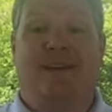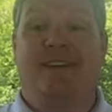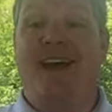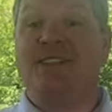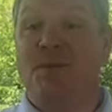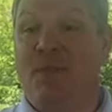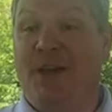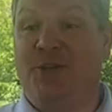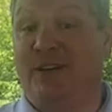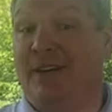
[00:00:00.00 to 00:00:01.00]
Not to
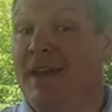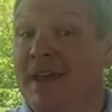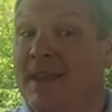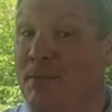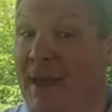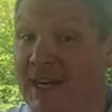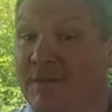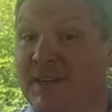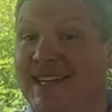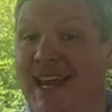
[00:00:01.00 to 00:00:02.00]
mention that many
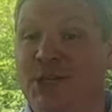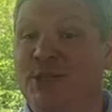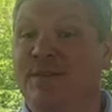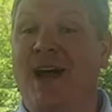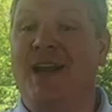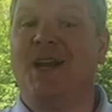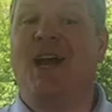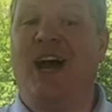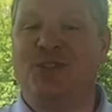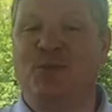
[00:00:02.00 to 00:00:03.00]
of these agents have gotten
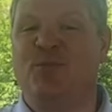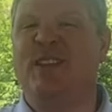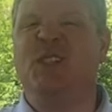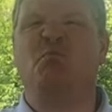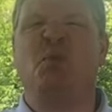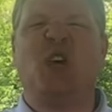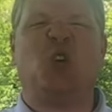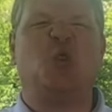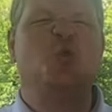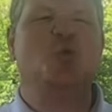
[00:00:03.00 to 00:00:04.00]
accustomed to these big,
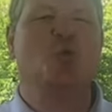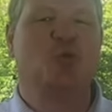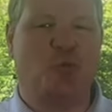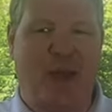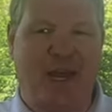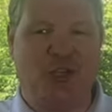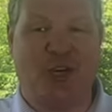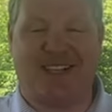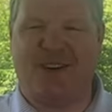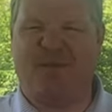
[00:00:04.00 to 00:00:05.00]
huge
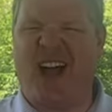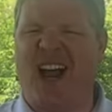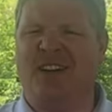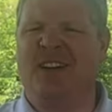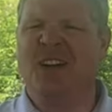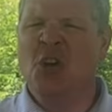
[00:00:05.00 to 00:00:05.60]
paychecks and have gotten